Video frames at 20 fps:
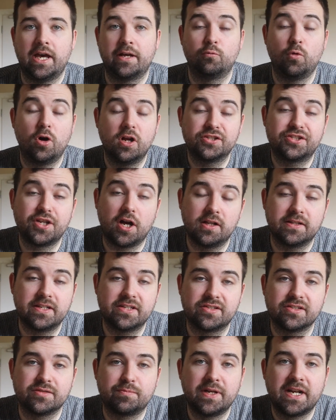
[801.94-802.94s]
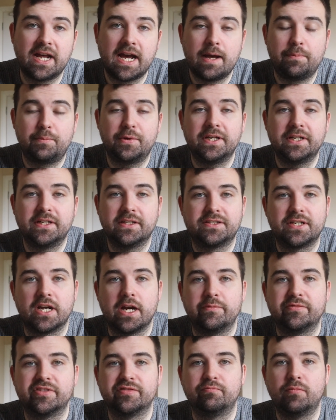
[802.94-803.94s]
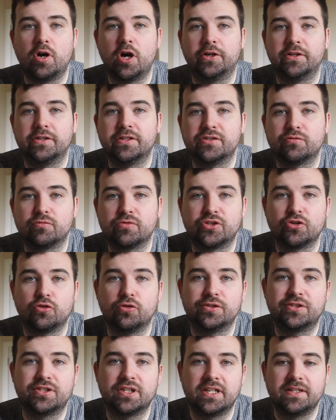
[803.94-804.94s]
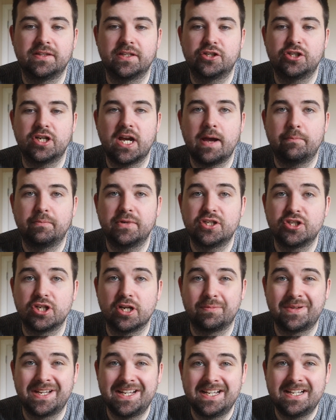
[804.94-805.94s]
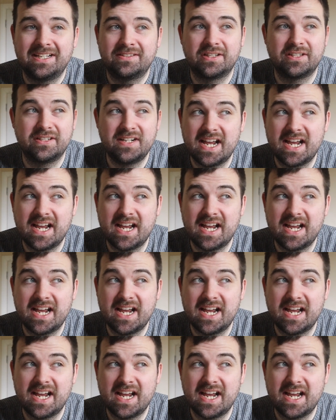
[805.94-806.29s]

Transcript: And whilst all this has been happening in terms of Monaghan's results in the championship, their